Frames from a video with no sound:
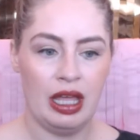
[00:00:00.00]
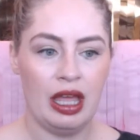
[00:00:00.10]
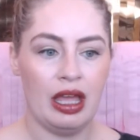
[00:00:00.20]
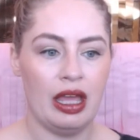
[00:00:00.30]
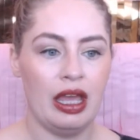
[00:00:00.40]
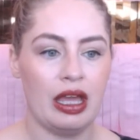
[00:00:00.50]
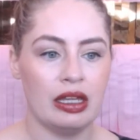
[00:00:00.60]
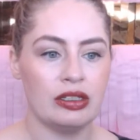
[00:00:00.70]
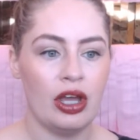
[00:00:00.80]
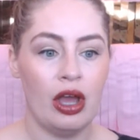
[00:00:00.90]

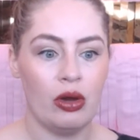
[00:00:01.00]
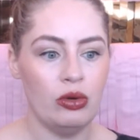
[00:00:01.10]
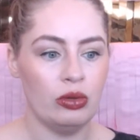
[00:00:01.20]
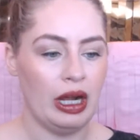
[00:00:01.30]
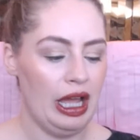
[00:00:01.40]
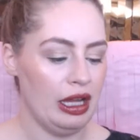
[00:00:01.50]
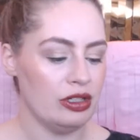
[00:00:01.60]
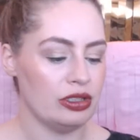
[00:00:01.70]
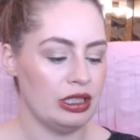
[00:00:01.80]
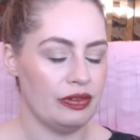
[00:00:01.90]
And, oh,
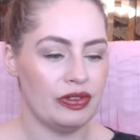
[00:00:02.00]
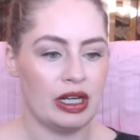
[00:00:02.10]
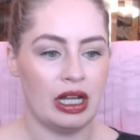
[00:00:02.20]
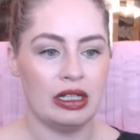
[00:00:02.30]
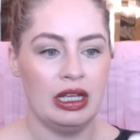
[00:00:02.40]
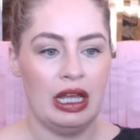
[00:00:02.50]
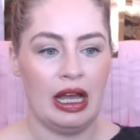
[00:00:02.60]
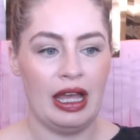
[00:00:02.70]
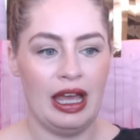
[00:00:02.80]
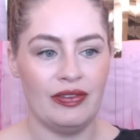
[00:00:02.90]
actually, I forgot. I
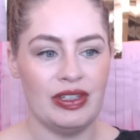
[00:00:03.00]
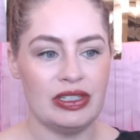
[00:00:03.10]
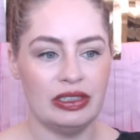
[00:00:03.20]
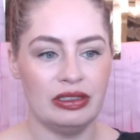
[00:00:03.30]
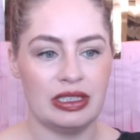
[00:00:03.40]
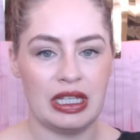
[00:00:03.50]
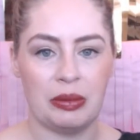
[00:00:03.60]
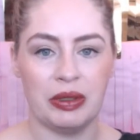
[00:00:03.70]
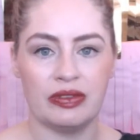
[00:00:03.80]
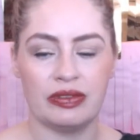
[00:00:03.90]
have this little
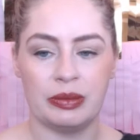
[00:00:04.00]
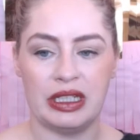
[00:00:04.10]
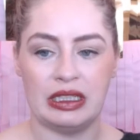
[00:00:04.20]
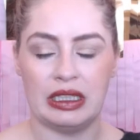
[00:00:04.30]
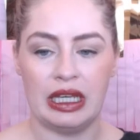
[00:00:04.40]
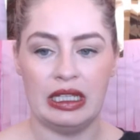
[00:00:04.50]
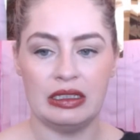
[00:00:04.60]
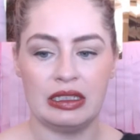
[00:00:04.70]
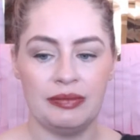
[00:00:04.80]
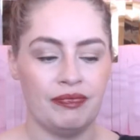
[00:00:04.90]
sample from
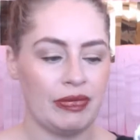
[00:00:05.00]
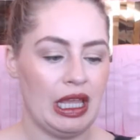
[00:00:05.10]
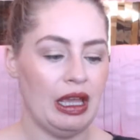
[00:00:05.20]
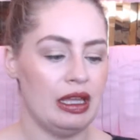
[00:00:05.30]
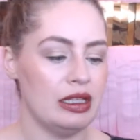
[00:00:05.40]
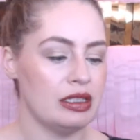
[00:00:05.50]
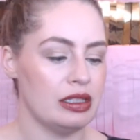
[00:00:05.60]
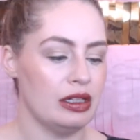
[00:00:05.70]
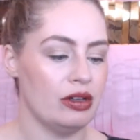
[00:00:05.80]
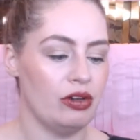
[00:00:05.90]
Elate, and it's
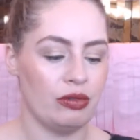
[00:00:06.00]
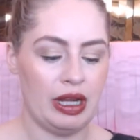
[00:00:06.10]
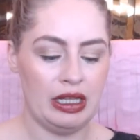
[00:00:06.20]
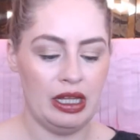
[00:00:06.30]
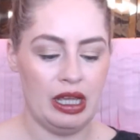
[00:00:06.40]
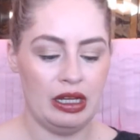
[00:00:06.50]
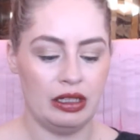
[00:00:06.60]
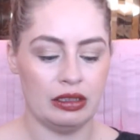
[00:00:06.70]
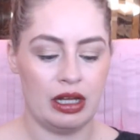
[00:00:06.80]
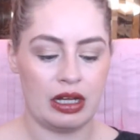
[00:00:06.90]
their Radiate
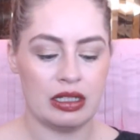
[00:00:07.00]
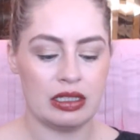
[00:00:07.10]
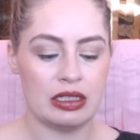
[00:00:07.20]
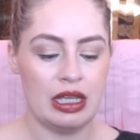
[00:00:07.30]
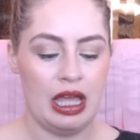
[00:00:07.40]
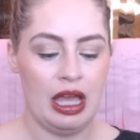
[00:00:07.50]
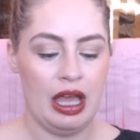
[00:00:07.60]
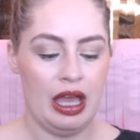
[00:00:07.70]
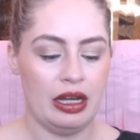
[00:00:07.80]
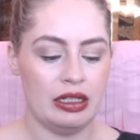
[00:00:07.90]
Gloss,
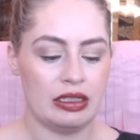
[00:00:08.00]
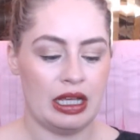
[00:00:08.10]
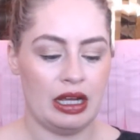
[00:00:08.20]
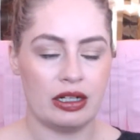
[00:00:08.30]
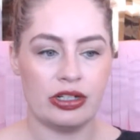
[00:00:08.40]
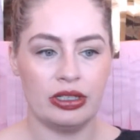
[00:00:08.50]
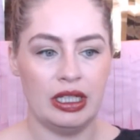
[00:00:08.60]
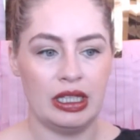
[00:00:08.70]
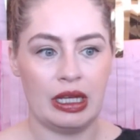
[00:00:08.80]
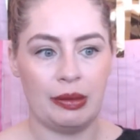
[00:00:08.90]
and it's actually
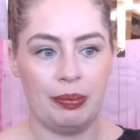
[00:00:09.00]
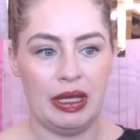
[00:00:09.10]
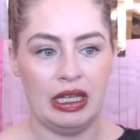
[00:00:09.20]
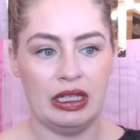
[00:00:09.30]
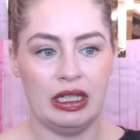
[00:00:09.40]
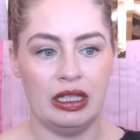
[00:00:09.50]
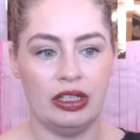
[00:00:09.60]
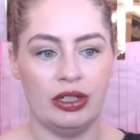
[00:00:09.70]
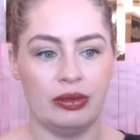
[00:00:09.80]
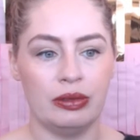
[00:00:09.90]
like a pinky
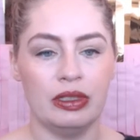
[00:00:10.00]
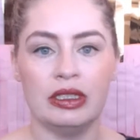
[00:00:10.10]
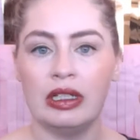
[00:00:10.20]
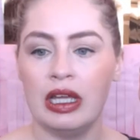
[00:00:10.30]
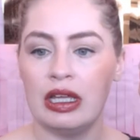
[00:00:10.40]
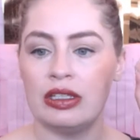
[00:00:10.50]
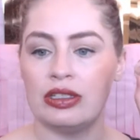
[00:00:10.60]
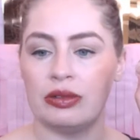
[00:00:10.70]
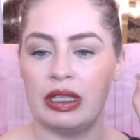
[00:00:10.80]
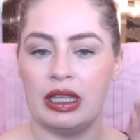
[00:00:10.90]
gold,
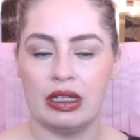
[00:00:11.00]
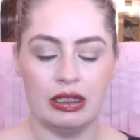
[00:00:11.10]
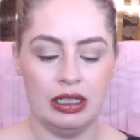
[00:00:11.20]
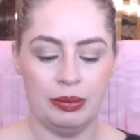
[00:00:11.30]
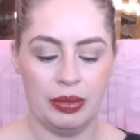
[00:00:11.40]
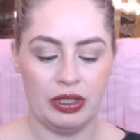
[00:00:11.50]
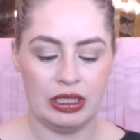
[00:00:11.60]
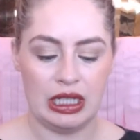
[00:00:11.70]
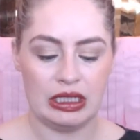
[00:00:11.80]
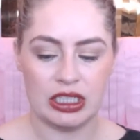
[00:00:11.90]
so I think I'm going to put
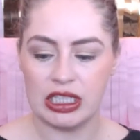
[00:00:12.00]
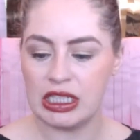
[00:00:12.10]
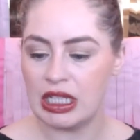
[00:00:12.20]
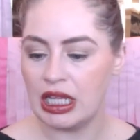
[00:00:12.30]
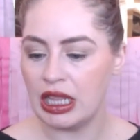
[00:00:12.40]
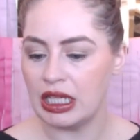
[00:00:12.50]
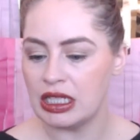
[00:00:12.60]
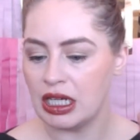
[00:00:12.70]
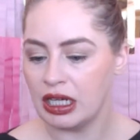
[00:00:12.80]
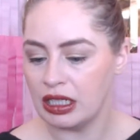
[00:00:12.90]
just the
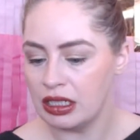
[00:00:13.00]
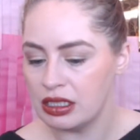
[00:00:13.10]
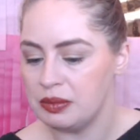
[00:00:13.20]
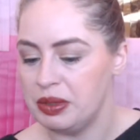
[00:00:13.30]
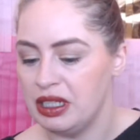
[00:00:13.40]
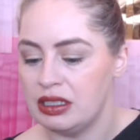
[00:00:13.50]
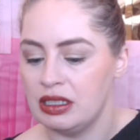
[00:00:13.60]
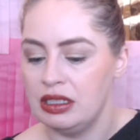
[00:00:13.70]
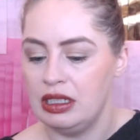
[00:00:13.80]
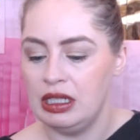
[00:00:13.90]
tiniest
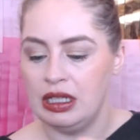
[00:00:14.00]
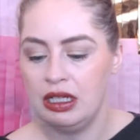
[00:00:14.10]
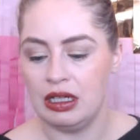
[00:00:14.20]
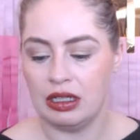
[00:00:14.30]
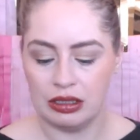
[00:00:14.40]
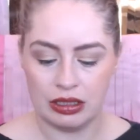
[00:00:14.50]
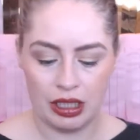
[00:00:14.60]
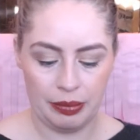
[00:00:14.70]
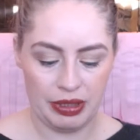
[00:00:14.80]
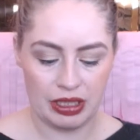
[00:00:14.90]
bit on
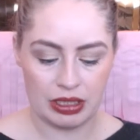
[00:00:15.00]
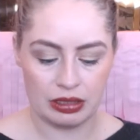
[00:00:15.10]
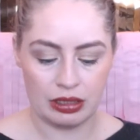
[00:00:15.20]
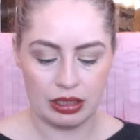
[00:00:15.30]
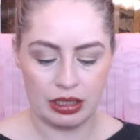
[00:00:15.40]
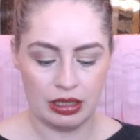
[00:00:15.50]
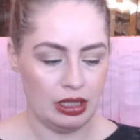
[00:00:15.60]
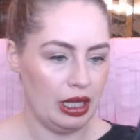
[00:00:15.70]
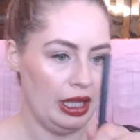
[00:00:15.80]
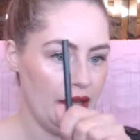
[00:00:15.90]
top of this look.
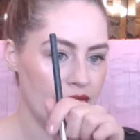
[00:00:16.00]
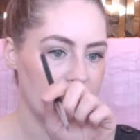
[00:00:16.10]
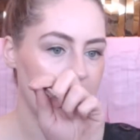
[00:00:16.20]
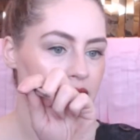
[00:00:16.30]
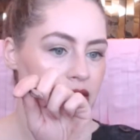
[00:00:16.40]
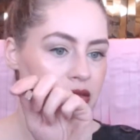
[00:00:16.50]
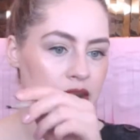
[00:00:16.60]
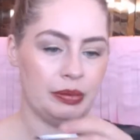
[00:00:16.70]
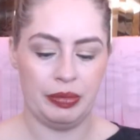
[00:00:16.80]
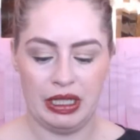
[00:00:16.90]
I have another
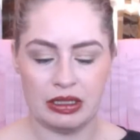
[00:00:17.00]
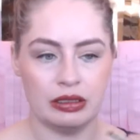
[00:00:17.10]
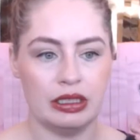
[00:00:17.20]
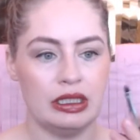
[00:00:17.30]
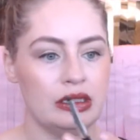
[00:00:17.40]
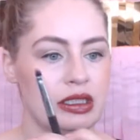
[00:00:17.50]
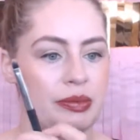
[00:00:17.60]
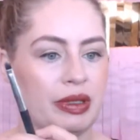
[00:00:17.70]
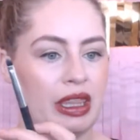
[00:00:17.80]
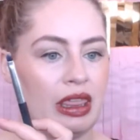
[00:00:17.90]
lip pencil here. It's a
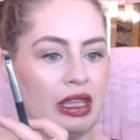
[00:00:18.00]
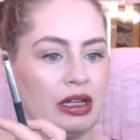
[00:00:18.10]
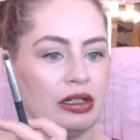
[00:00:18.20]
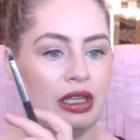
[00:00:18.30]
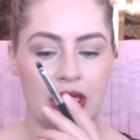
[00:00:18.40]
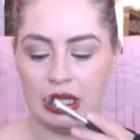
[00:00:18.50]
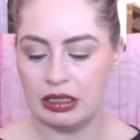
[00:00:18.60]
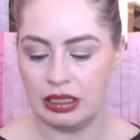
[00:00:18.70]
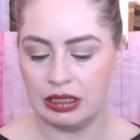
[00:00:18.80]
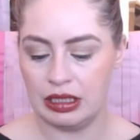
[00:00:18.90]
bit thicker than that
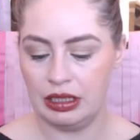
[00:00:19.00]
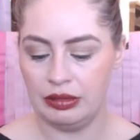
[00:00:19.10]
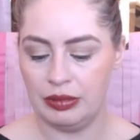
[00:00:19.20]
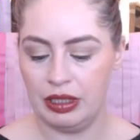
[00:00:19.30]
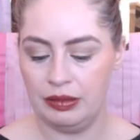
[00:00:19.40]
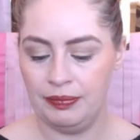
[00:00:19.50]
detailed one.